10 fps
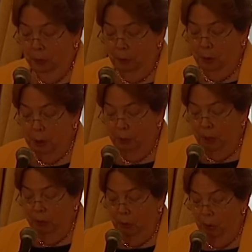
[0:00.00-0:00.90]
for the
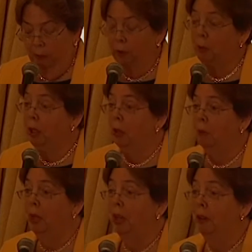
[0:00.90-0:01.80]
Supreme Court from the
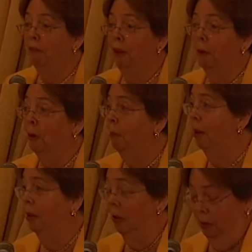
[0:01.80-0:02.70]
intermediate federal
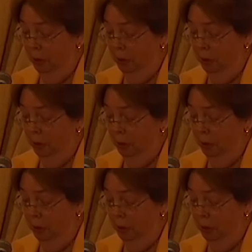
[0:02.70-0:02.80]
appellate